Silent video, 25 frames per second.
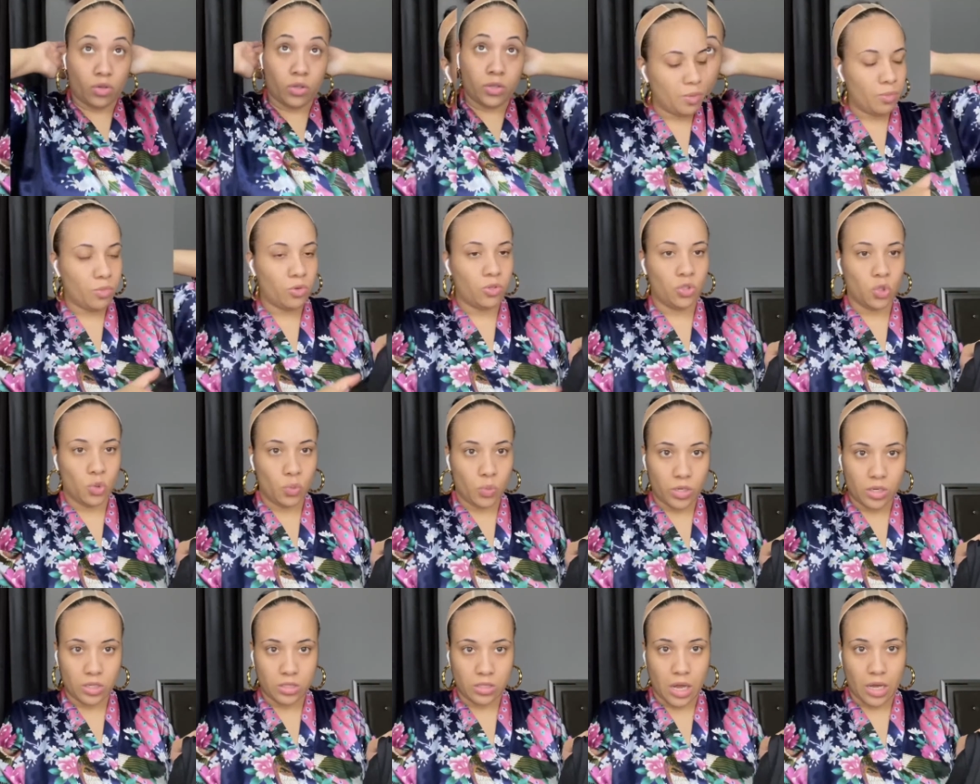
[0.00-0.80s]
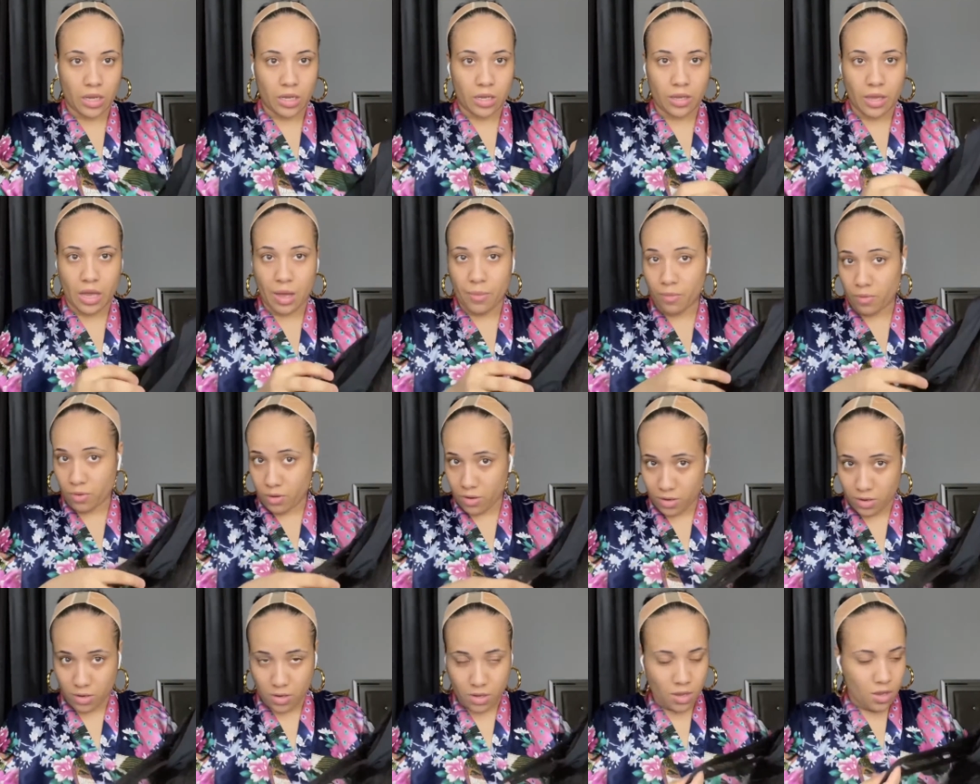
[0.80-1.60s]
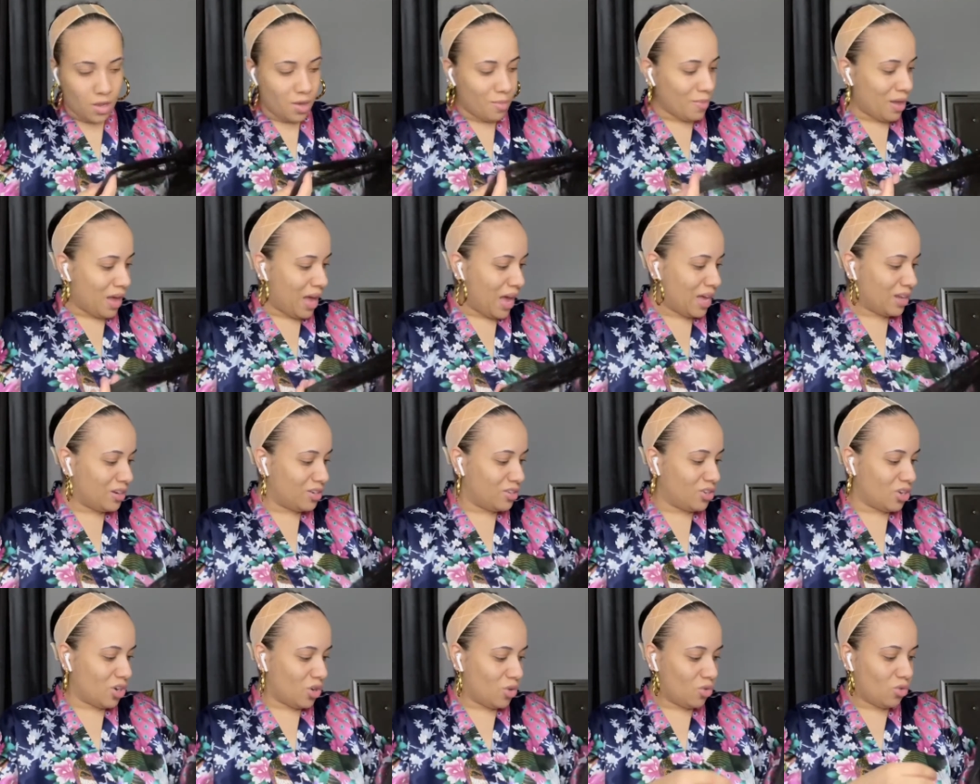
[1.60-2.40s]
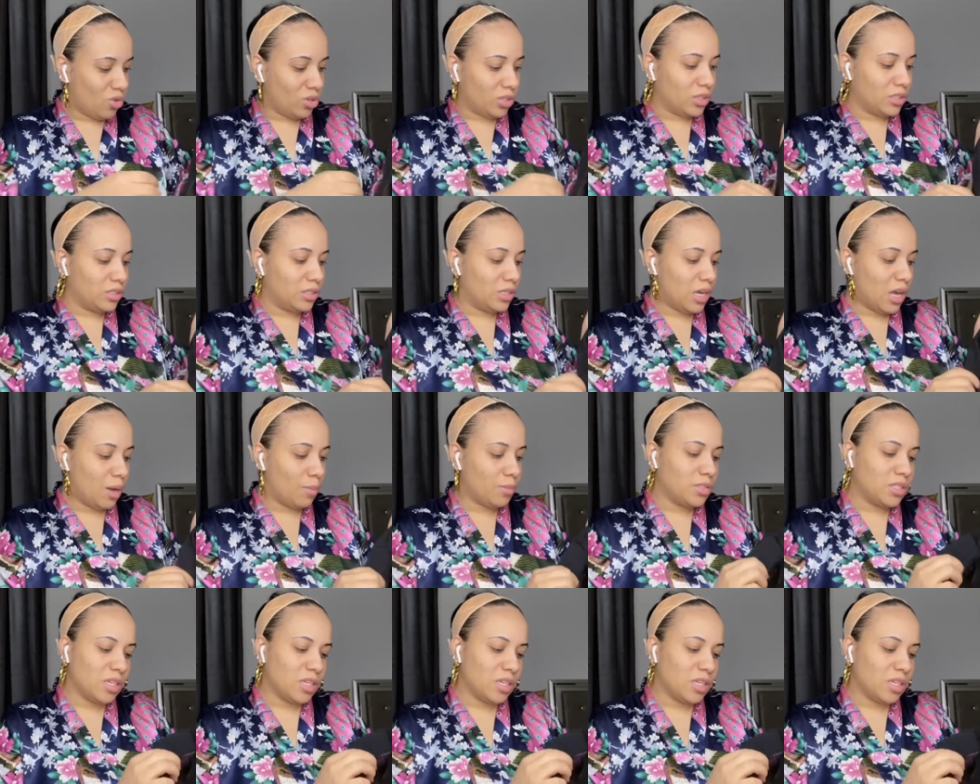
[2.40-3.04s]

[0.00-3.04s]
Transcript: Some people do put a stocking cap on, but I don't all the time.